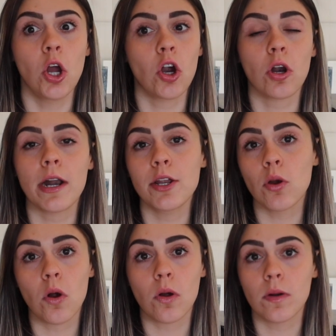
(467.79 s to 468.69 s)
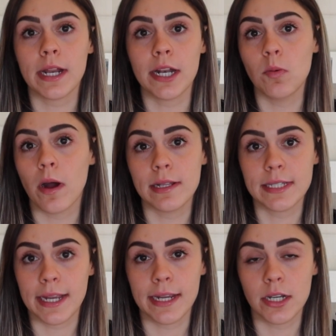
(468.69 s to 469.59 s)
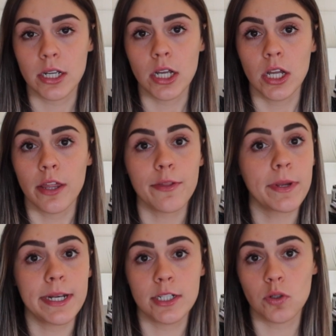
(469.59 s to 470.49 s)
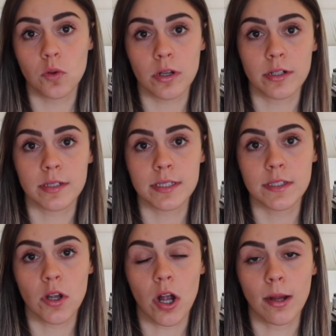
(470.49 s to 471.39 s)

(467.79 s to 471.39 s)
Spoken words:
are on your own and you want to take 3D tours